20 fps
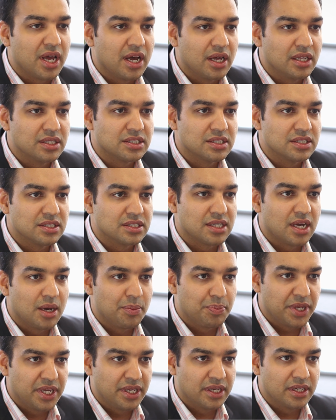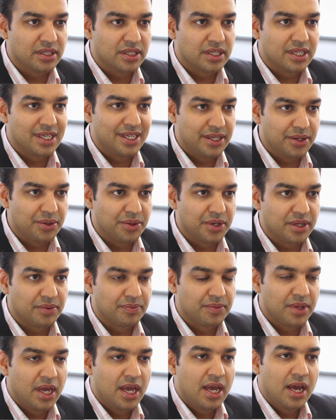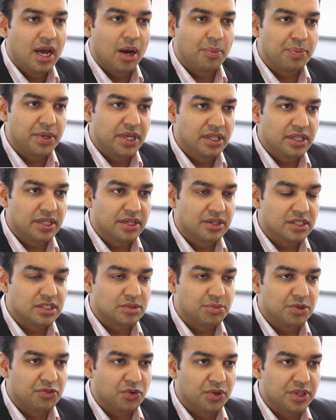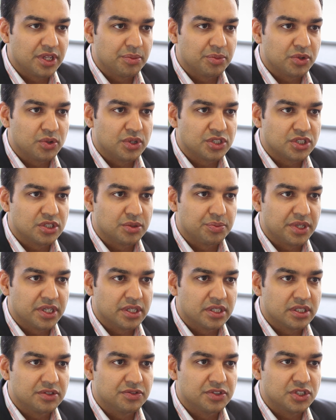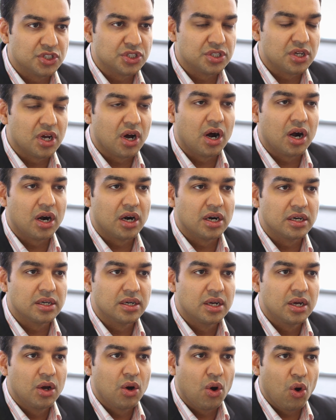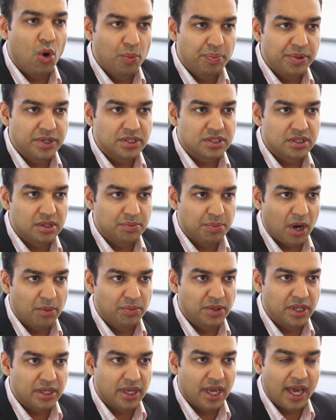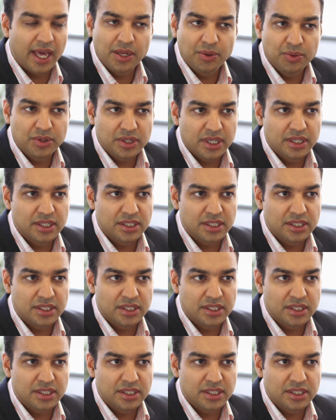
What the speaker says: else's appeal hearing. Appeal hearings before the Immigration Appeal Division are open to the public. Anyone can